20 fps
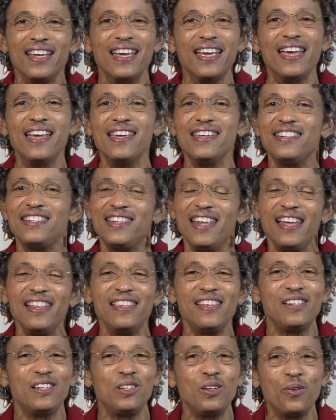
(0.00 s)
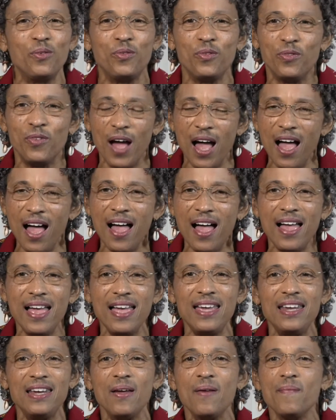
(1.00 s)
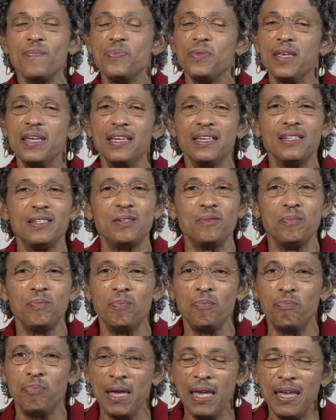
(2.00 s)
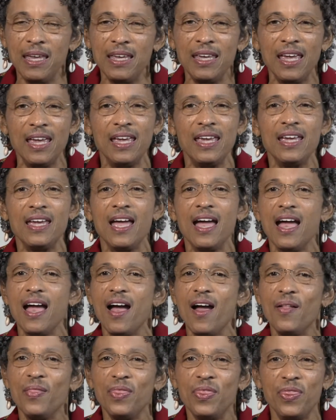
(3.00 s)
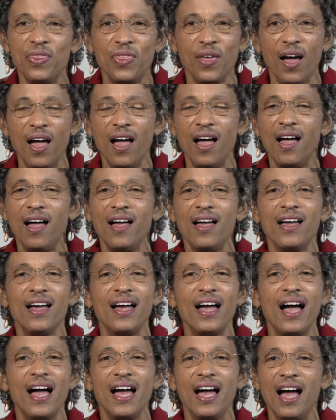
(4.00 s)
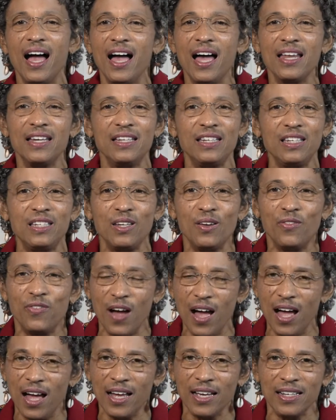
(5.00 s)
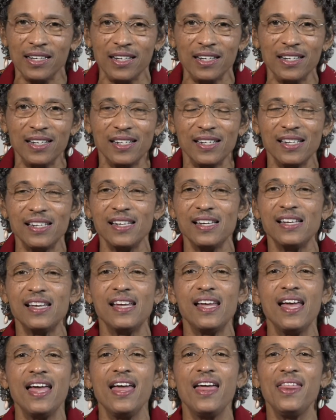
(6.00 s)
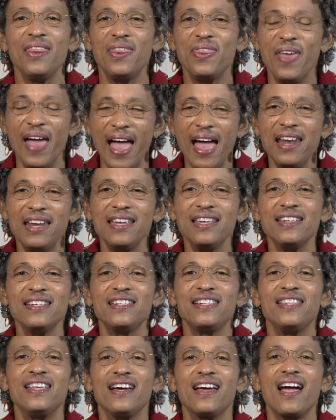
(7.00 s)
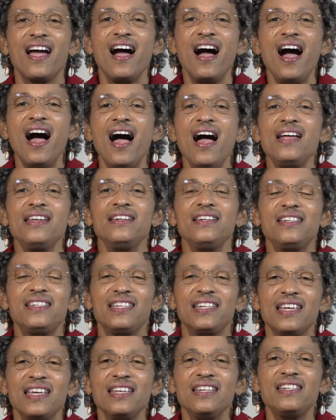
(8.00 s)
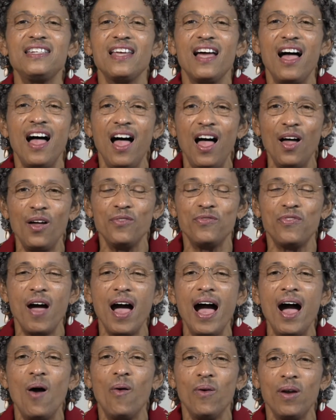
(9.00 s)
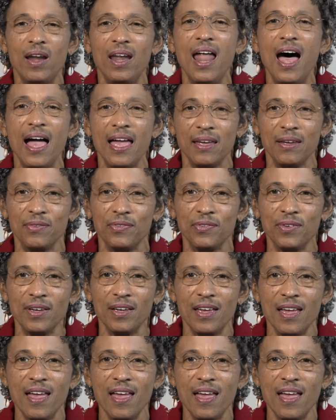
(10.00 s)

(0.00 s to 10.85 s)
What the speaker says: is that the divine is being the divine. That is the content of our life,